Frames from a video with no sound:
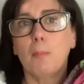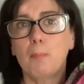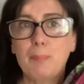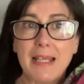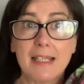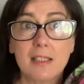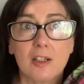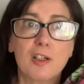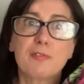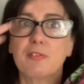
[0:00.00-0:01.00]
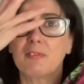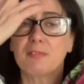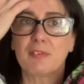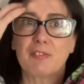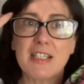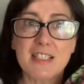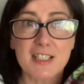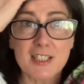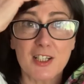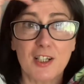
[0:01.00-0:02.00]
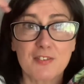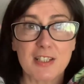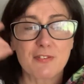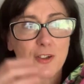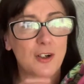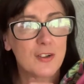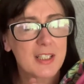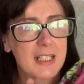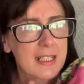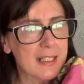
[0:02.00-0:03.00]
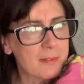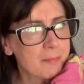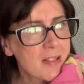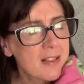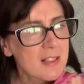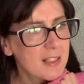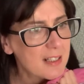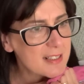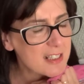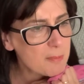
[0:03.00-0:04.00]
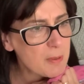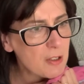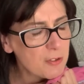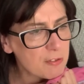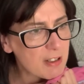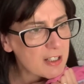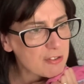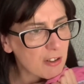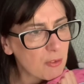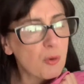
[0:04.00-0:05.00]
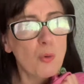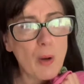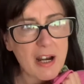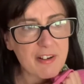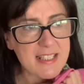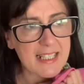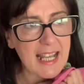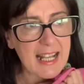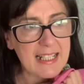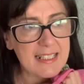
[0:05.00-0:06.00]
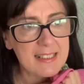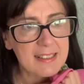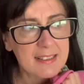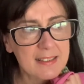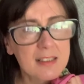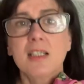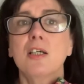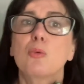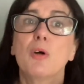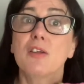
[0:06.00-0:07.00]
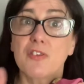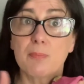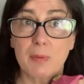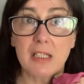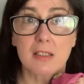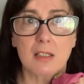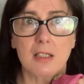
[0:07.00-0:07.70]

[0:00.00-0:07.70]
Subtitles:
bin of vintage scarves they've got in, it's either Beyond Retro or Wear It Again, one of the big